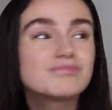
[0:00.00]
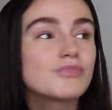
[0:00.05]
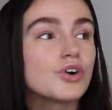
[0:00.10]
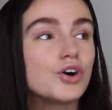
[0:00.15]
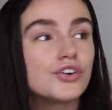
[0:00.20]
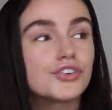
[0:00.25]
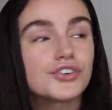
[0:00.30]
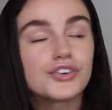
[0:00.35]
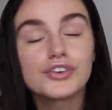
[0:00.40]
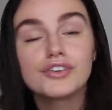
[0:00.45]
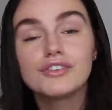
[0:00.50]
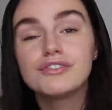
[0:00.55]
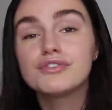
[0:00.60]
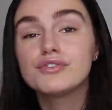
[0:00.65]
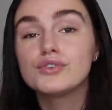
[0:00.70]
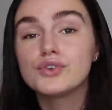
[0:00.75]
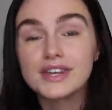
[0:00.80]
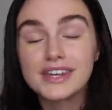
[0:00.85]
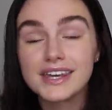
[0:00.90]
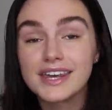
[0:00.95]
on and
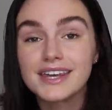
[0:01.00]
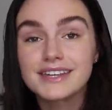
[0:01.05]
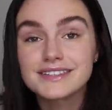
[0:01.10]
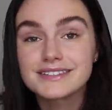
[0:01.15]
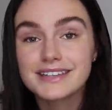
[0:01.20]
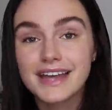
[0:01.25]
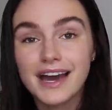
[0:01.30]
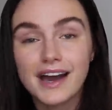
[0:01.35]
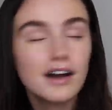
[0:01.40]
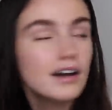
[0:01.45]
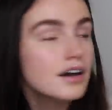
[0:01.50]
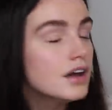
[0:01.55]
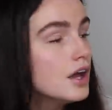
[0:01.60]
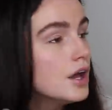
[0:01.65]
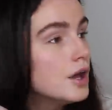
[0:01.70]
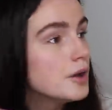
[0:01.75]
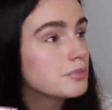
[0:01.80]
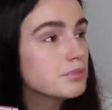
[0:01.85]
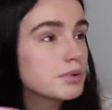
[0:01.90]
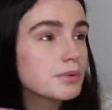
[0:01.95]
off for years now,
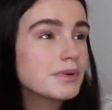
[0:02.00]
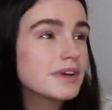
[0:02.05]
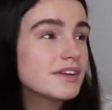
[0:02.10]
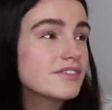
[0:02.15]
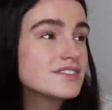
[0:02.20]
probably